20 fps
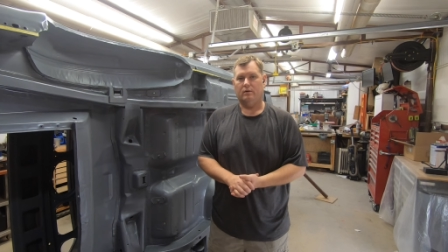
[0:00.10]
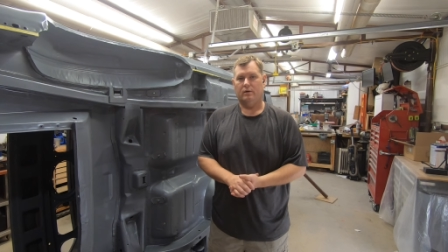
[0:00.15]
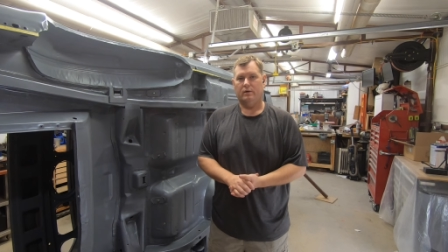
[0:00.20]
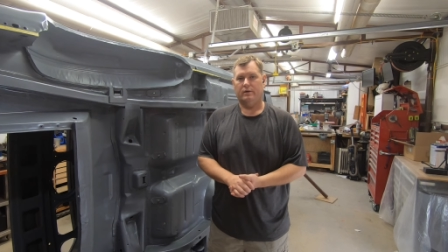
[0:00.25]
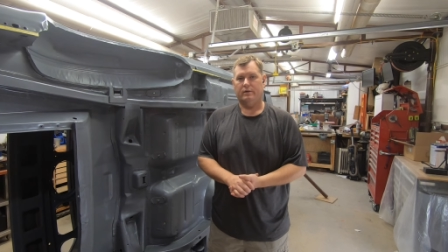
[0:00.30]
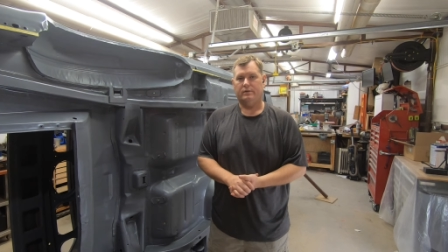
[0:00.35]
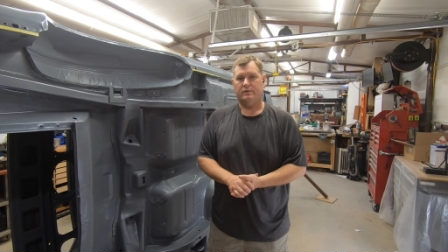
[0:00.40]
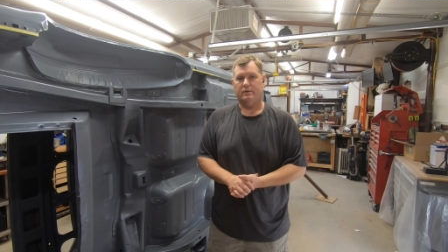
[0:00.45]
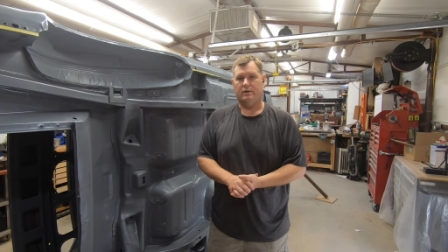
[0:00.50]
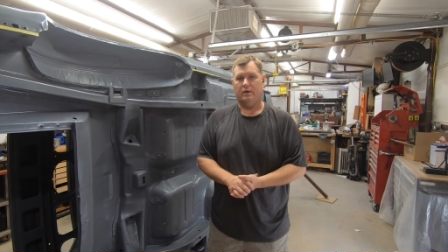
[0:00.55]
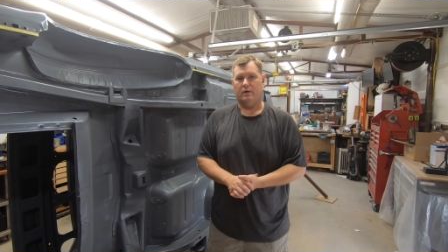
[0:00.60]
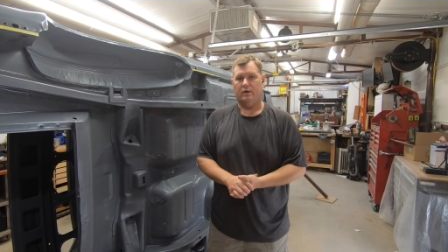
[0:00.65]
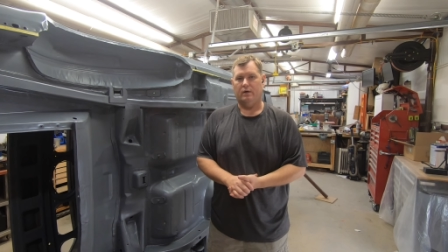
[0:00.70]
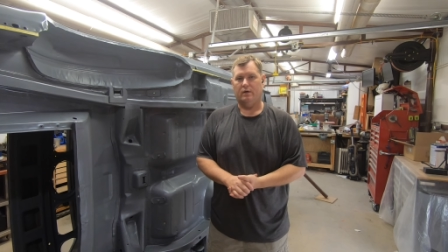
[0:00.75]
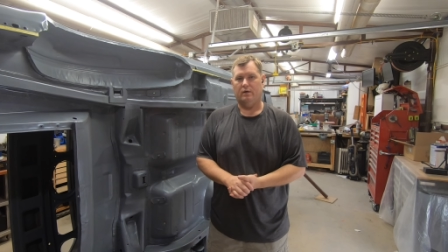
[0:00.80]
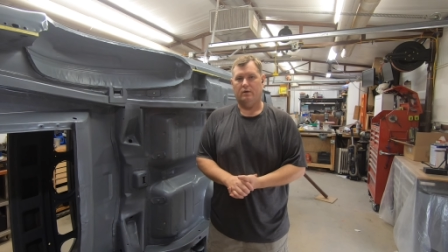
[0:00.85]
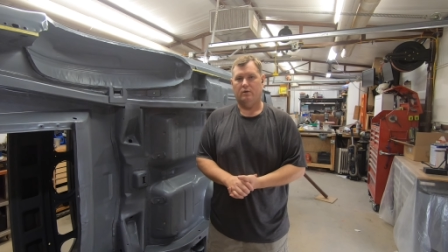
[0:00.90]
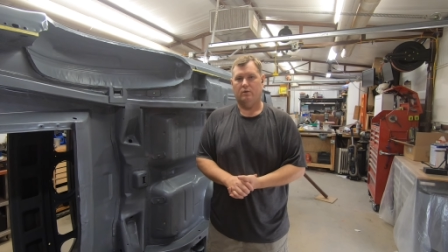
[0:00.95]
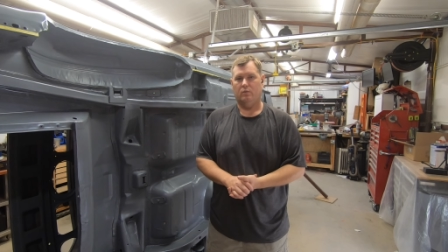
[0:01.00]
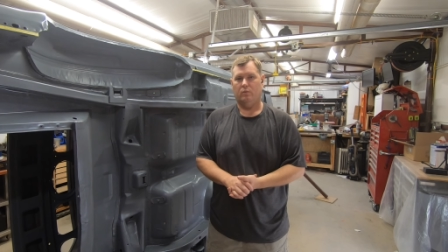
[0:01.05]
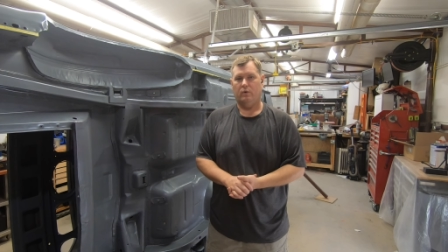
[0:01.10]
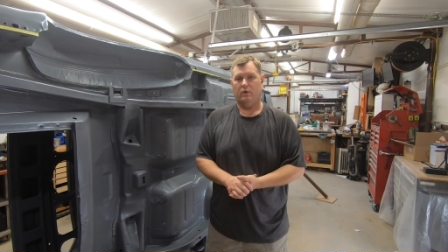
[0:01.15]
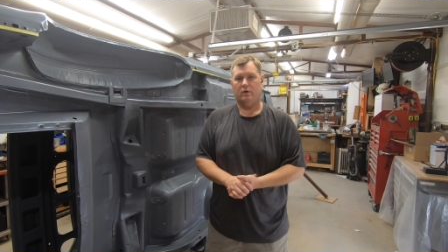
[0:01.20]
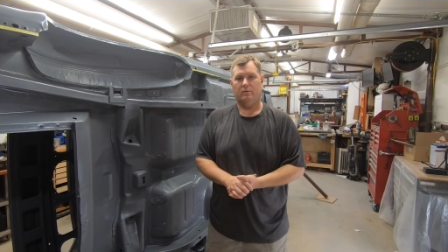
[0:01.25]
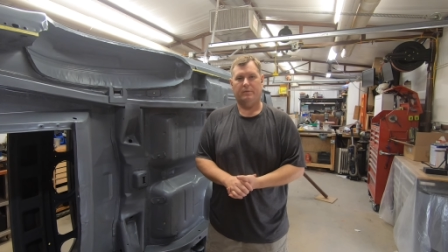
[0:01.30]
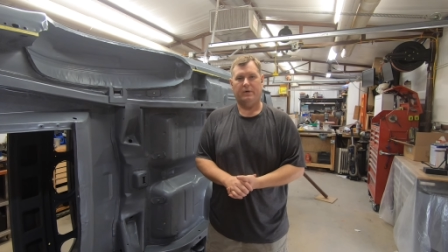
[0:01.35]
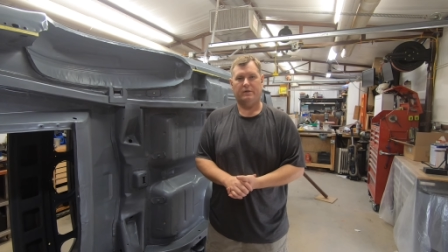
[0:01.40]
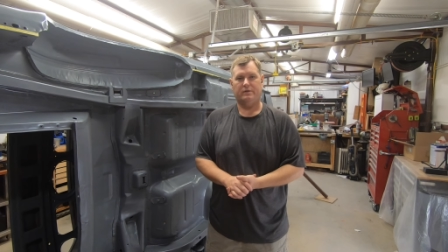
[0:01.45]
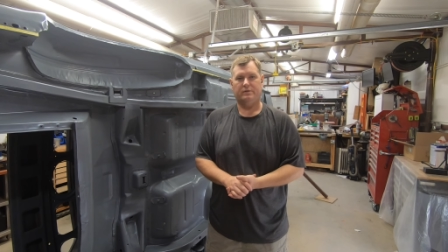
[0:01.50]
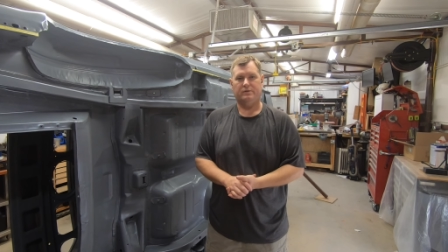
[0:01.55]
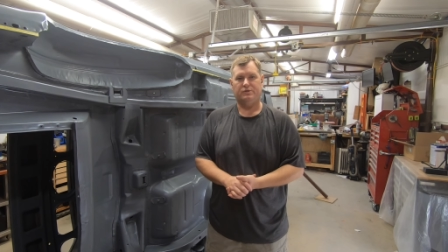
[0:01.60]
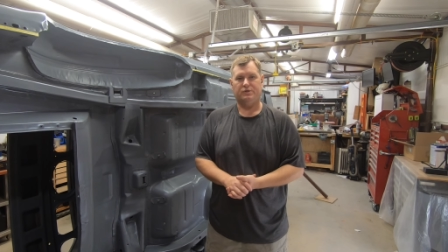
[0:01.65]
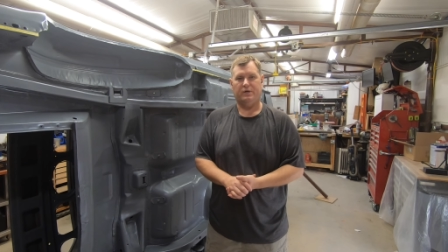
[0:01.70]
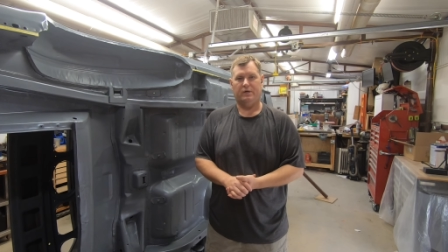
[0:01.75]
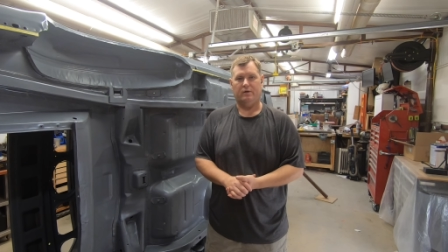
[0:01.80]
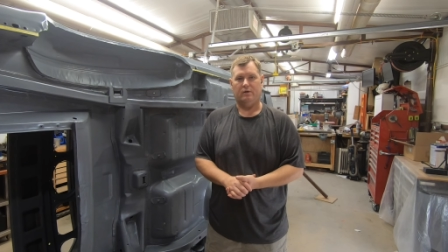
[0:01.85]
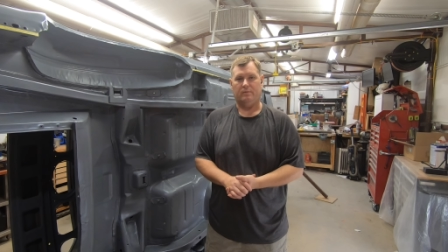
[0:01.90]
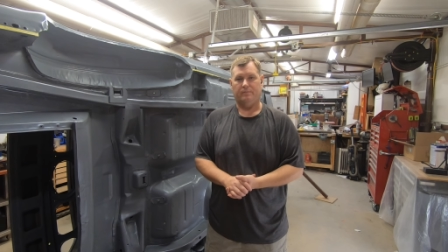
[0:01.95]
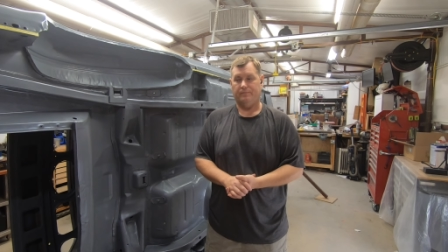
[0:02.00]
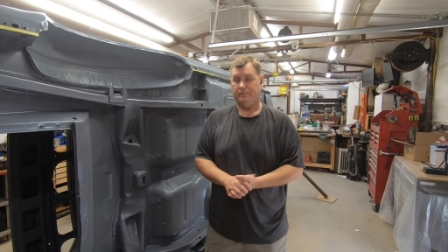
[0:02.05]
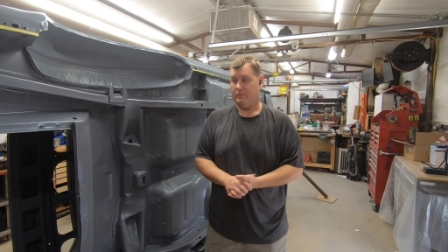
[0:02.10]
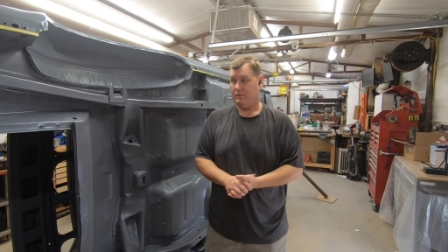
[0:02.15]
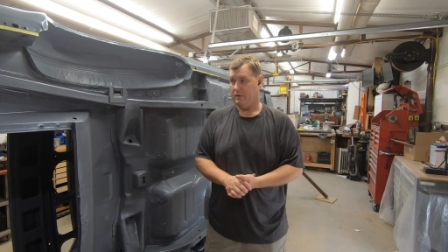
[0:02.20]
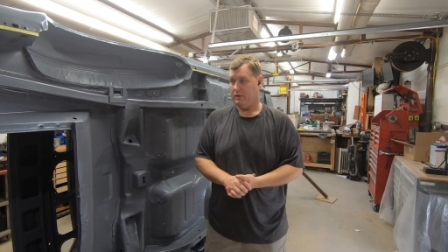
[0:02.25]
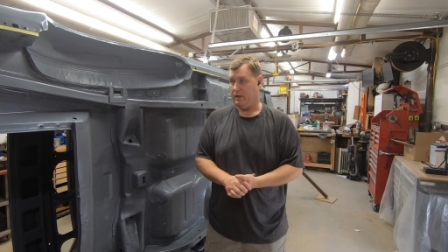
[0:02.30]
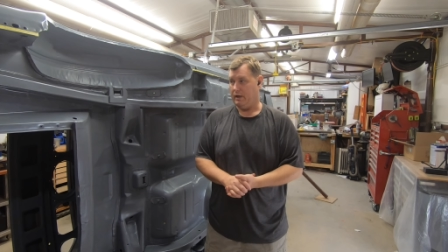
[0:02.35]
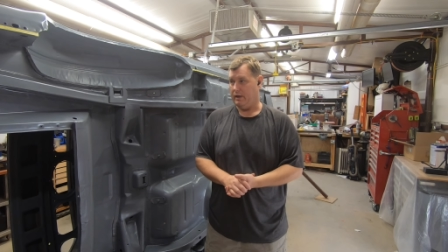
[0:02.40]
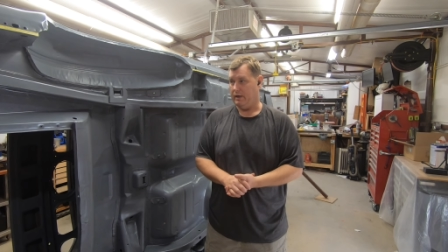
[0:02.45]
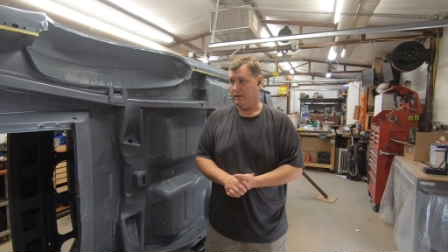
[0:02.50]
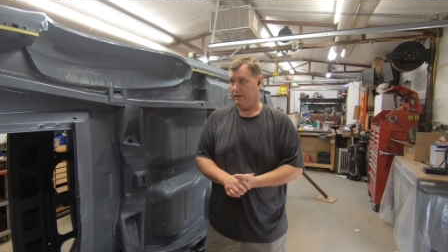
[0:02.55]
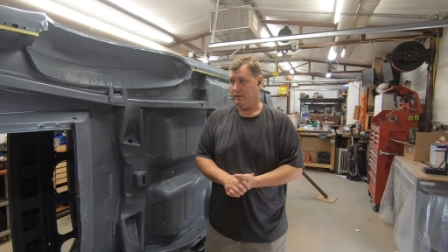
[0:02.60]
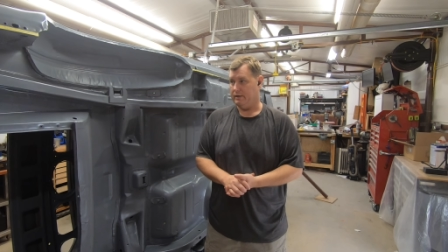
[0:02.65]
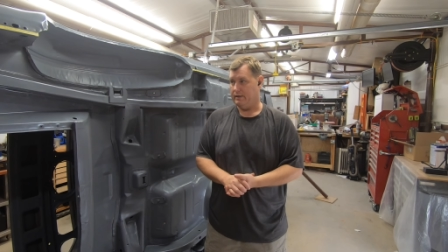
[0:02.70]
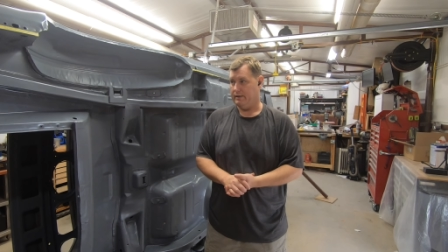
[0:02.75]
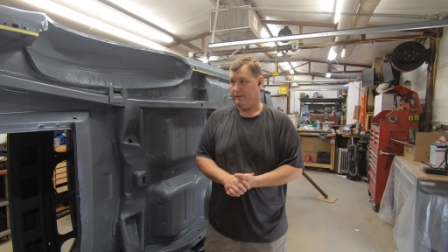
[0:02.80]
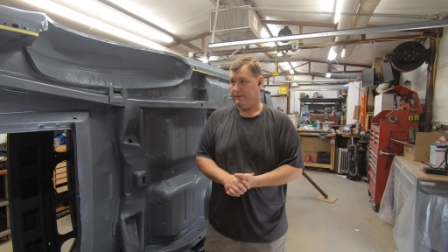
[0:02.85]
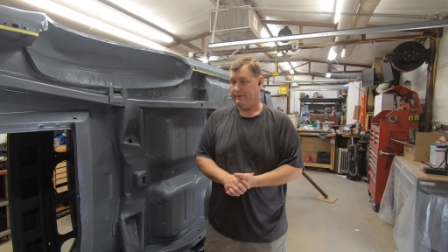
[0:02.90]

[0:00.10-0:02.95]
right, welcome back to the channel, and